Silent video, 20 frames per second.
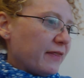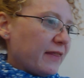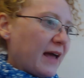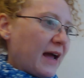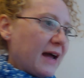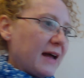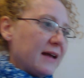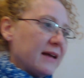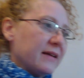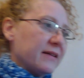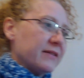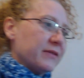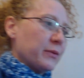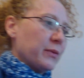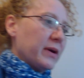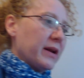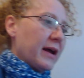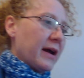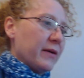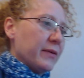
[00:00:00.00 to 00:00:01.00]
that is
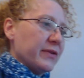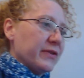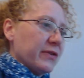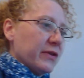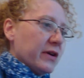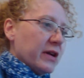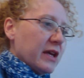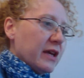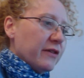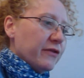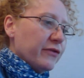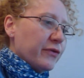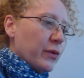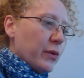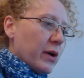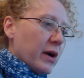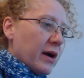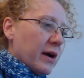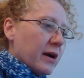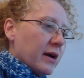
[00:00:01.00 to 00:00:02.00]
what I was looking
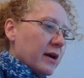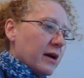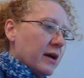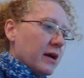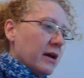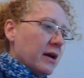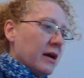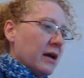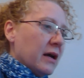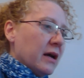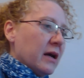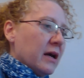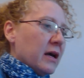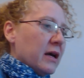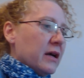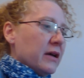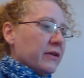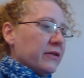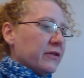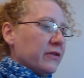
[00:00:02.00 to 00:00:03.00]
for.
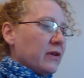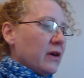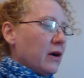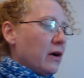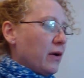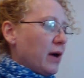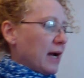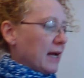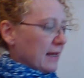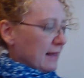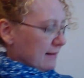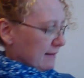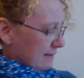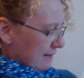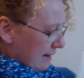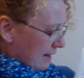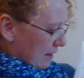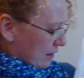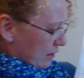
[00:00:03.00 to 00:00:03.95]
So I can say